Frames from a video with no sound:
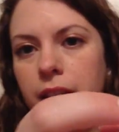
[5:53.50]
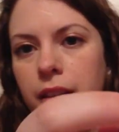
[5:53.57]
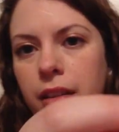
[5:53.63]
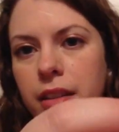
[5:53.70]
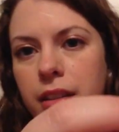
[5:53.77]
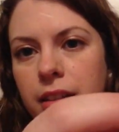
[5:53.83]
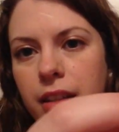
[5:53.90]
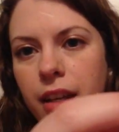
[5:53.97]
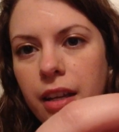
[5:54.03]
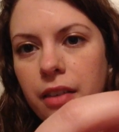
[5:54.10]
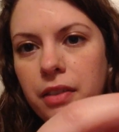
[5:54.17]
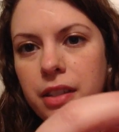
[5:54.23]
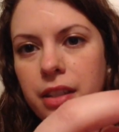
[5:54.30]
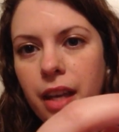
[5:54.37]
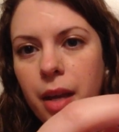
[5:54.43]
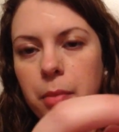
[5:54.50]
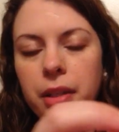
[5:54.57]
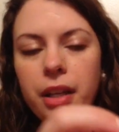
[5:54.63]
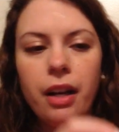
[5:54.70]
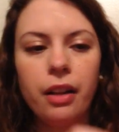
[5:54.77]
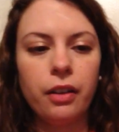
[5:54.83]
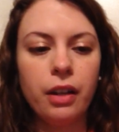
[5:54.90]
This is kind of a salmon
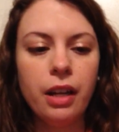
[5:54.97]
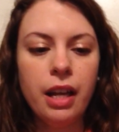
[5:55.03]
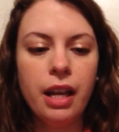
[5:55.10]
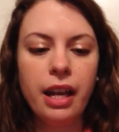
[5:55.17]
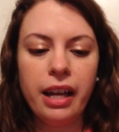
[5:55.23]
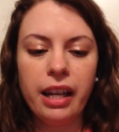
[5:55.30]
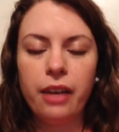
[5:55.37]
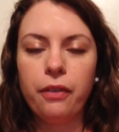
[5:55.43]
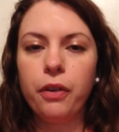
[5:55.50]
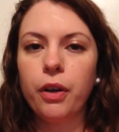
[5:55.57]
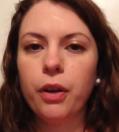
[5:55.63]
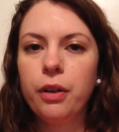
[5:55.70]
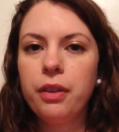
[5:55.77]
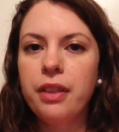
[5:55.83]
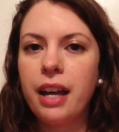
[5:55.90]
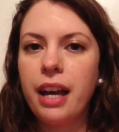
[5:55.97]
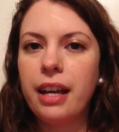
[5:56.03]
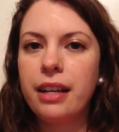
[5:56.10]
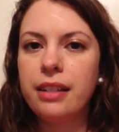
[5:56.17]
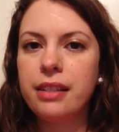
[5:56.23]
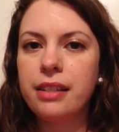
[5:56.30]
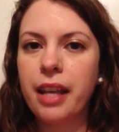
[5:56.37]
color. And I've heard
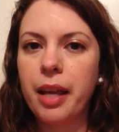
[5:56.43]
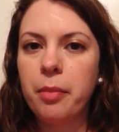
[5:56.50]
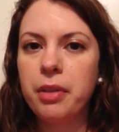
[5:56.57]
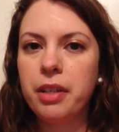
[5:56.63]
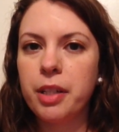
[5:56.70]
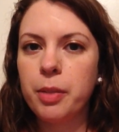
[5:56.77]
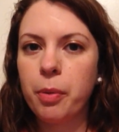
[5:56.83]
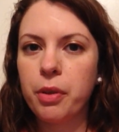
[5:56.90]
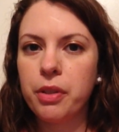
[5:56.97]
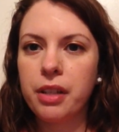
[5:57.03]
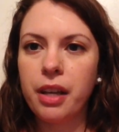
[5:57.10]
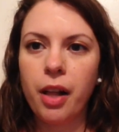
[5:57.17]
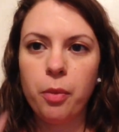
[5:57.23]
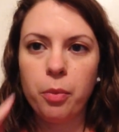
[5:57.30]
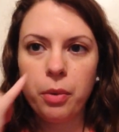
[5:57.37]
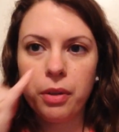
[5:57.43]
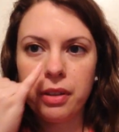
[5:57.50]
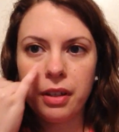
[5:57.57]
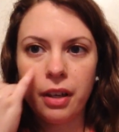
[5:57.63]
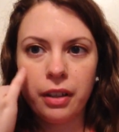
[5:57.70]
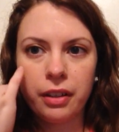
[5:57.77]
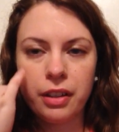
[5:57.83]
that salmon is supposed to help with
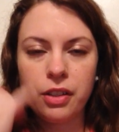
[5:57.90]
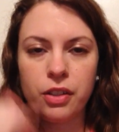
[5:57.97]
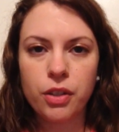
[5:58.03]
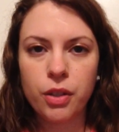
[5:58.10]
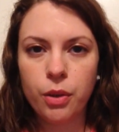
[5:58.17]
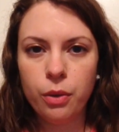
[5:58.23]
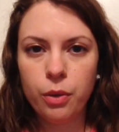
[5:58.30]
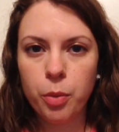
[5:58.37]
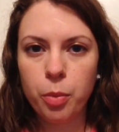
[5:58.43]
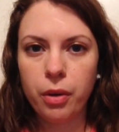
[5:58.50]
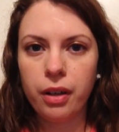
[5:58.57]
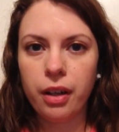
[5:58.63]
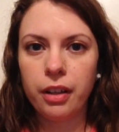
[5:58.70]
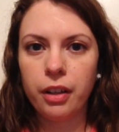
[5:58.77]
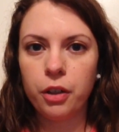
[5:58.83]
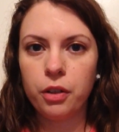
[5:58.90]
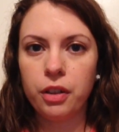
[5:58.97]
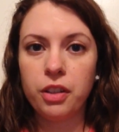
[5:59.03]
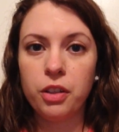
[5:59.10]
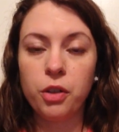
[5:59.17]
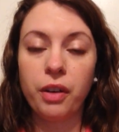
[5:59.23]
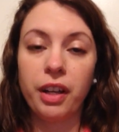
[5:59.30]
darkness too. You put it on
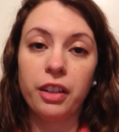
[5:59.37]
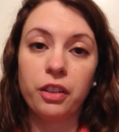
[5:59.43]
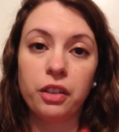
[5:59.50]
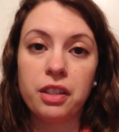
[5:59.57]
underneath your regular